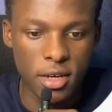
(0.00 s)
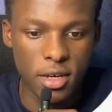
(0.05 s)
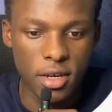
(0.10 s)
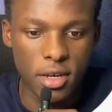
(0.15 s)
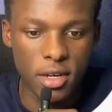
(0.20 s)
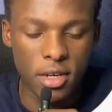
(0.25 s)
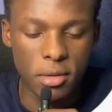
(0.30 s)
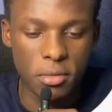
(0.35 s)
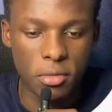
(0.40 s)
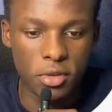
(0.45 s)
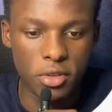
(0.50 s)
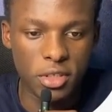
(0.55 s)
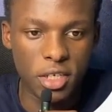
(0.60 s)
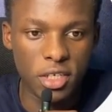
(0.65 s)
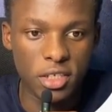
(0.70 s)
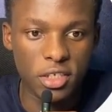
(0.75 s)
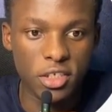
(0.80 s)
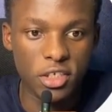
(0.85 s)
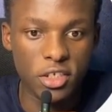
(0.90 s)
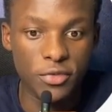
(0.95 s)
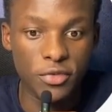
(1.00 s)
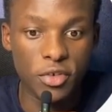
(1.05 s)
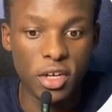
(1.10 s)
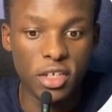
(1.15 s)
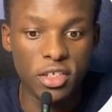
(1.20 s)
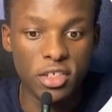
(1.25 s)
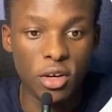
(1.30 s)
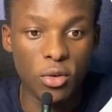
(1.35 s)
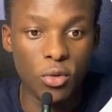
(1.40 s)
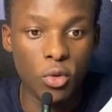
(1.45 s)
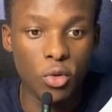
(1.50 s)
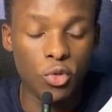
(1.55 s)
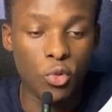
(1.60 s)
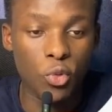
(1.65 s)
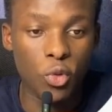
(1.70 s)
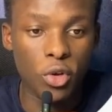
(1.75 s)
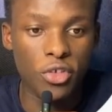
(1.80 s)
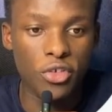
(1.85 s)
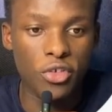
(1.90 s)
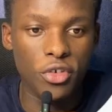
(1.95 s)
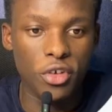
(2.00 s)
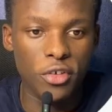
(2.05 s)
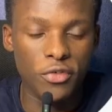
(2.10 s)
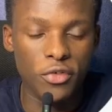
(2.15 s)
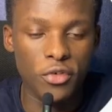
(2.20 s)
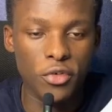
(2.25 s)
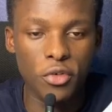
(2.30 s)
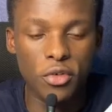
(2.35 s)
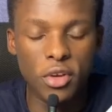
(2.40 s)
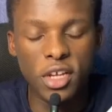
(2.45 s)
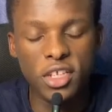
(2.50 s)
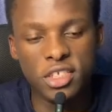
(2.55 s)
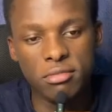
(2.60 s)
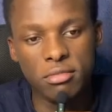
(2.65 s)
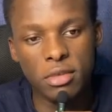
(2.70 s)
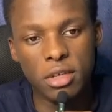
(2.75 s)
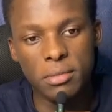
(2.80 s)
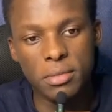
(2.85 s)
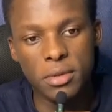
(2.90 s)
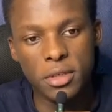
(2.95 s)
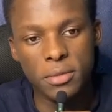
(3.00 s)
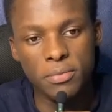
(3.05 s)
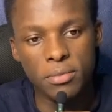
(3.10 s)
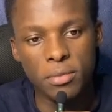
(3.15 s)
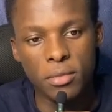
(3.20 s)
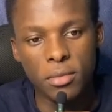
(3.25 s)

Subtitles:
And in most cases, if you ask a good question, if you could ask maybe